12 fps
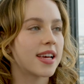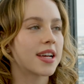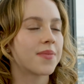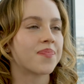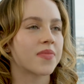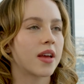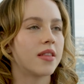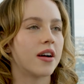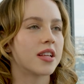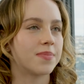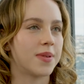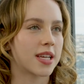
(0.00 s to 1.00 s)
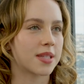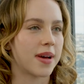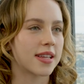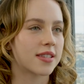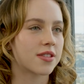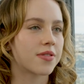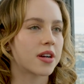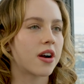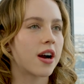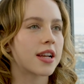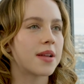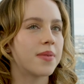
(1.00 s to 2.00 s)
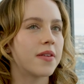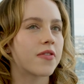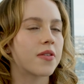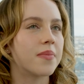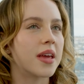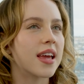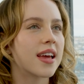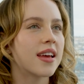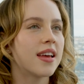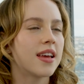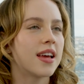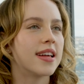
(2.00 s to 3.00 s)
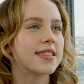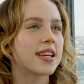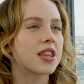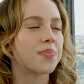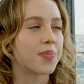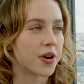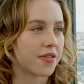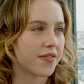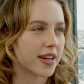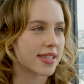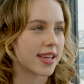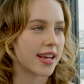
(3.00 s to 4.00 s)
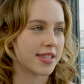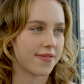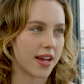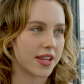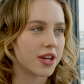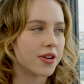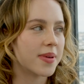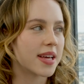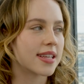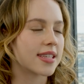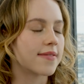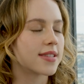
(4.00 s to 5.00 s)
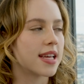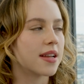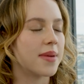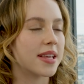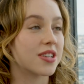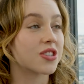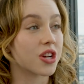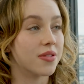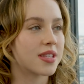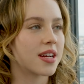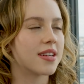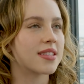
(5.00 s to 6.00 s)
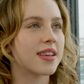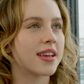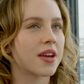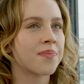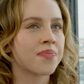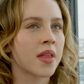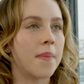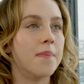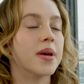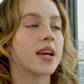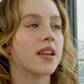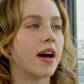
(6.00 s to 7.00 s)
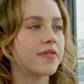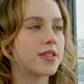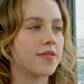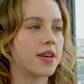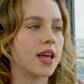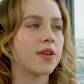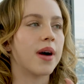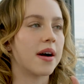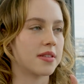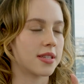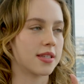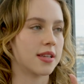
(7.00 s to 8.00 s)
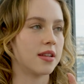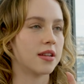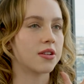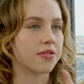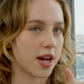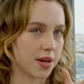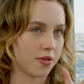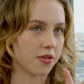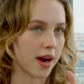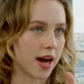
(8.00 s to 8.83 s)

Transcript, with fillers: it's like sick. Not as big as Madison Square Garden, but for me, it's like the perfect size venue because I've seen amazing shows there and it's like big enough to feel like, wow, this is an incredible